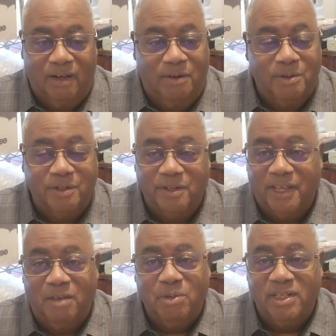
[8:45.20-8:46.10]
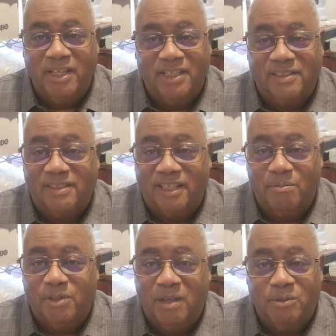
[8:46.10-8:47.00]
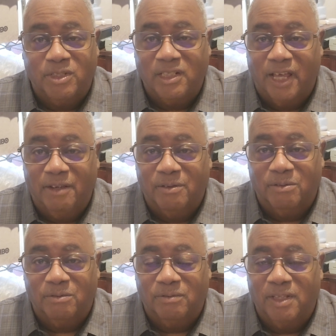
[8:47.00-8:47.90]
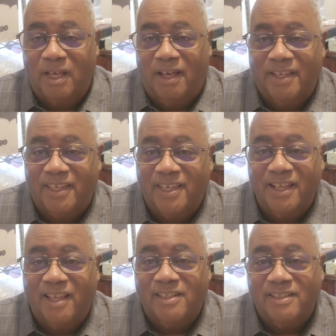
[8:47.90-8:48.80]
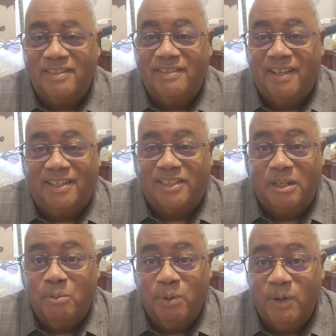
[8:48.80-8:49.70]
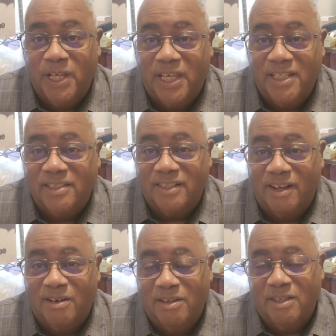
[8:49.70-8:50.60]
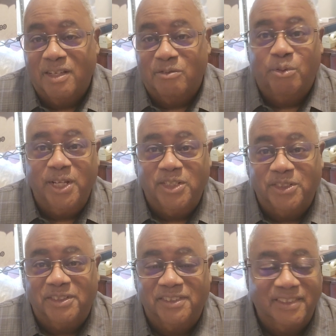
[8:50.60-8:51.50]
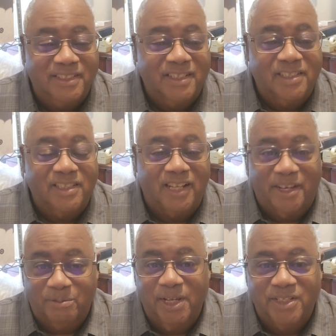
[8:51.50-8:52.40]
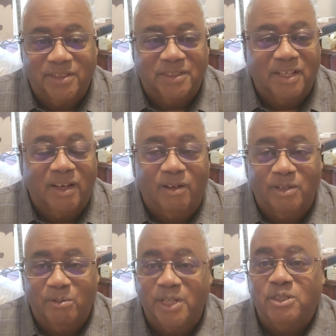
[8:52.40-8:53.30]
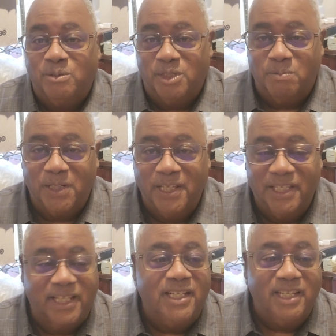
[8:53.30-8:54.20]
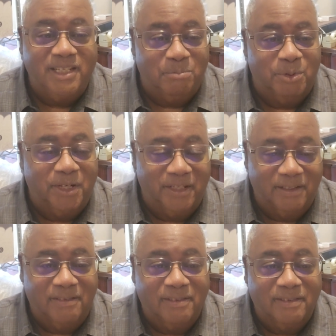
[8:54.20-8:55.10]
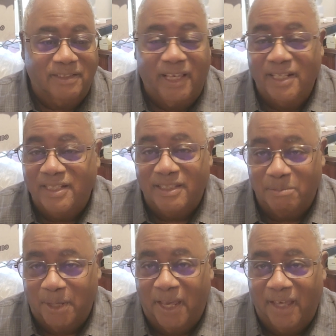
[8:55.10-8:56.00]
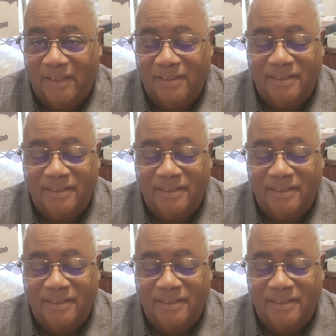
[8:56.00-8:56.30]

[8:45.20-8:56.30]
old girl came in there and stepped up. She's like a temporary guest star of Rachel. You know, like Rachel. Only Rachel was playing. They need to bring Casey back.